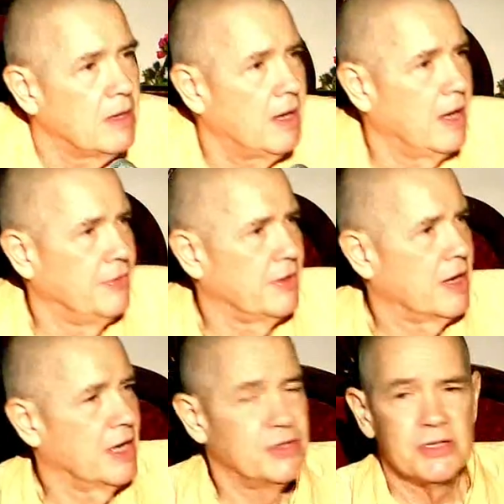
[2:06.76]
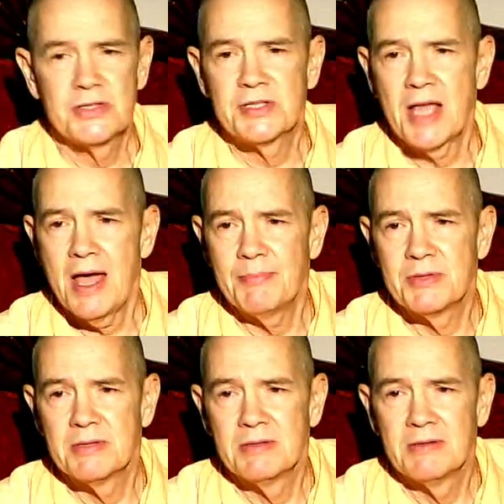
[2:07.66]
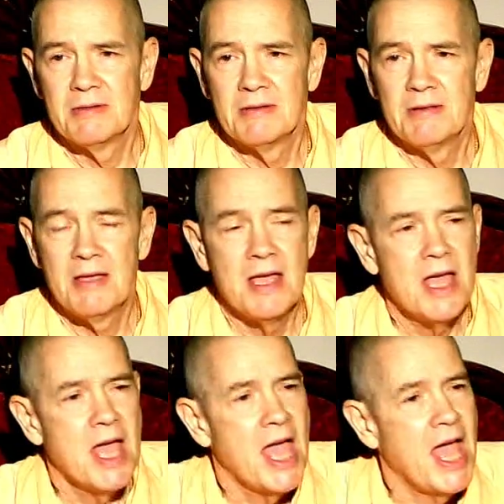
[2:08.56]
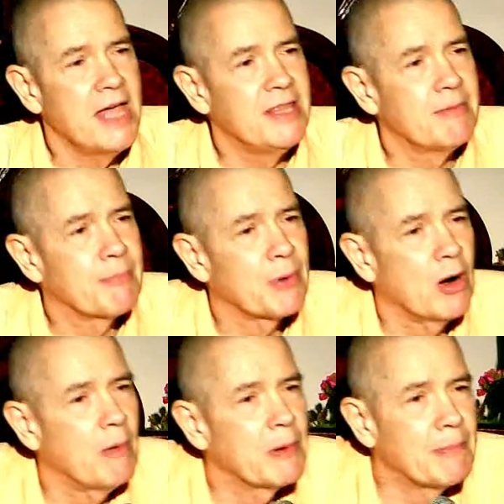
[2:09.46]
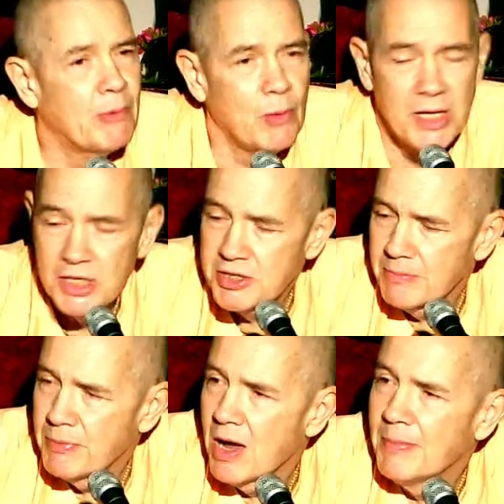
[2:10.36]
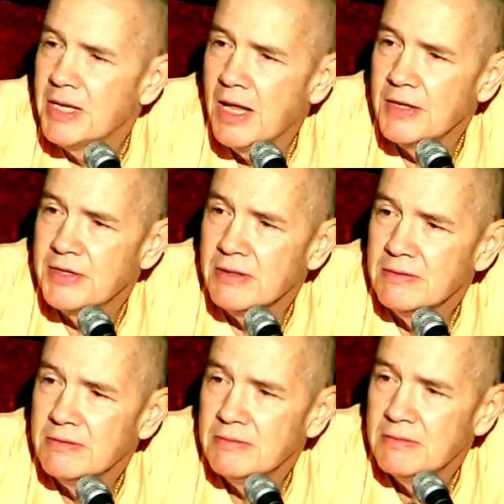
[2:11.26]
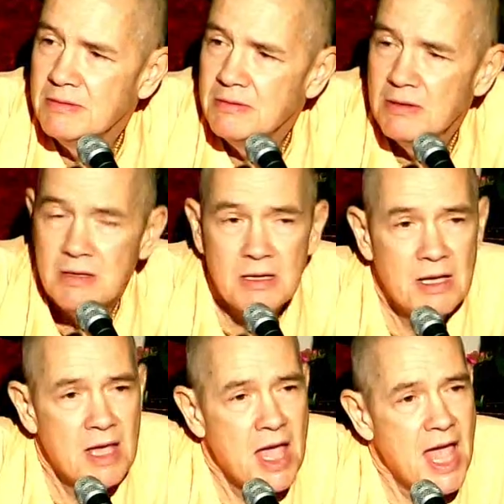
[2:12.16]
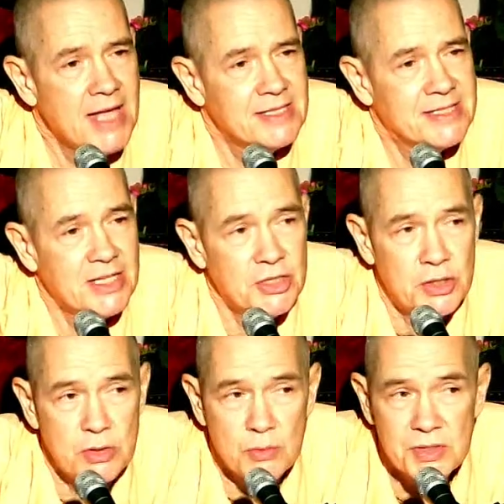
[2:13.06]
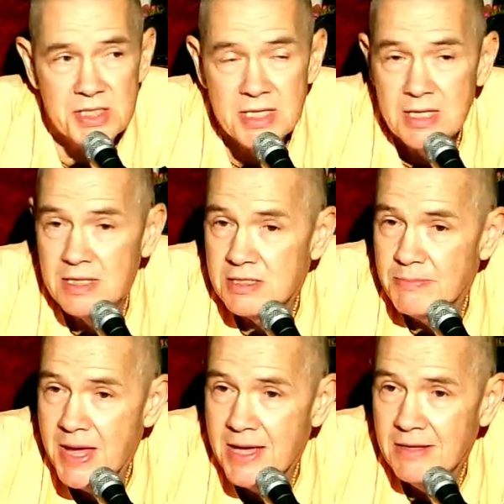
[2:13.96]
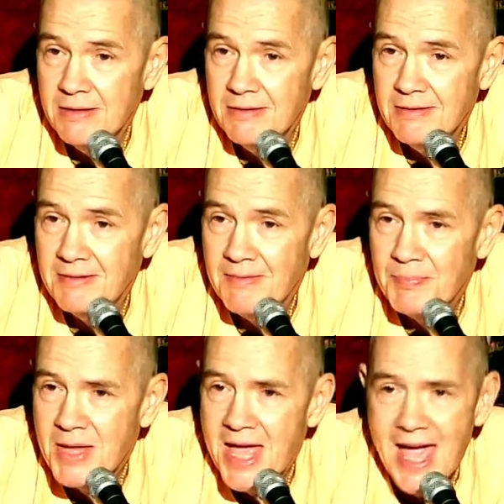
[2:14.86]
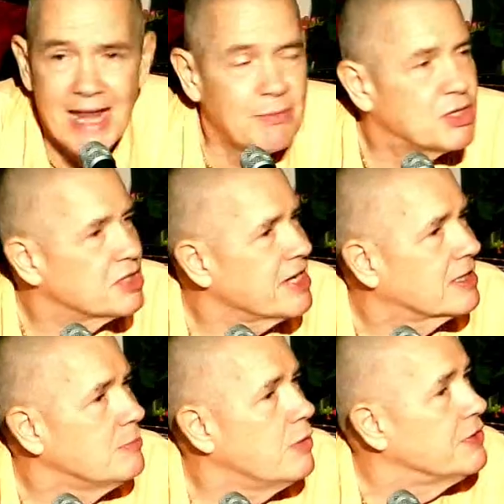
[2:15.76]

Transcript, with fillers: And the guy just stopped. And then Prabhupada pointed to Brahmananda and said, Do you see this man? And it was just like the movies.